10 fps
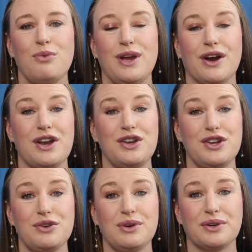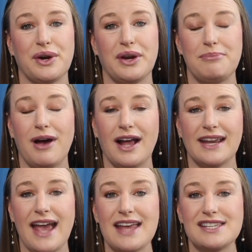We are a new and growing
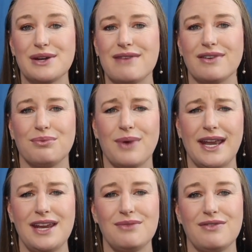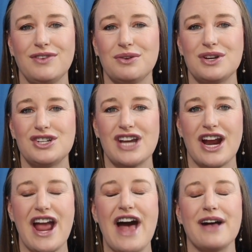podcast, so every rating, review, and
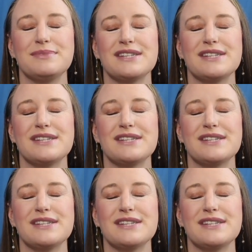share helps